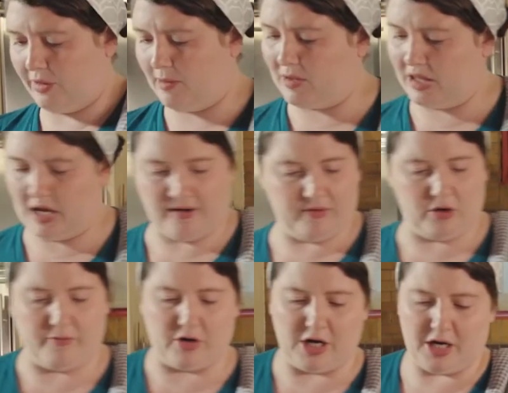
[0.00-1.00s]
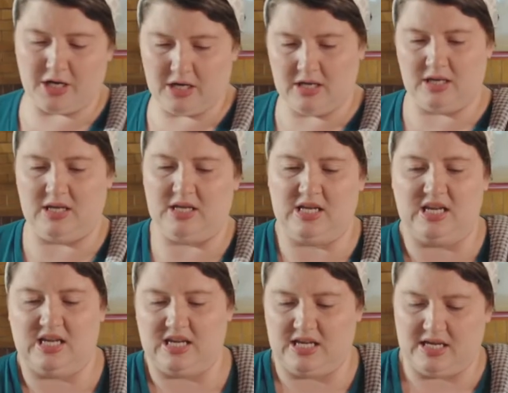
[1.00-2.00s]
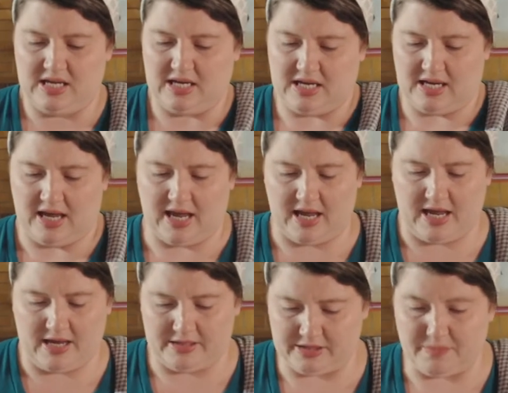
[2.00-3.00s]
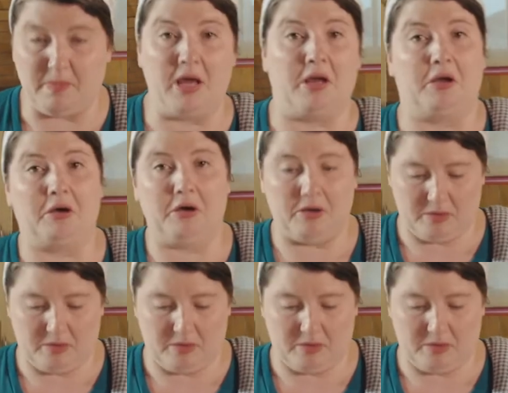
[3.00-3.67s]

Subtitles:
them in the oven overnight and make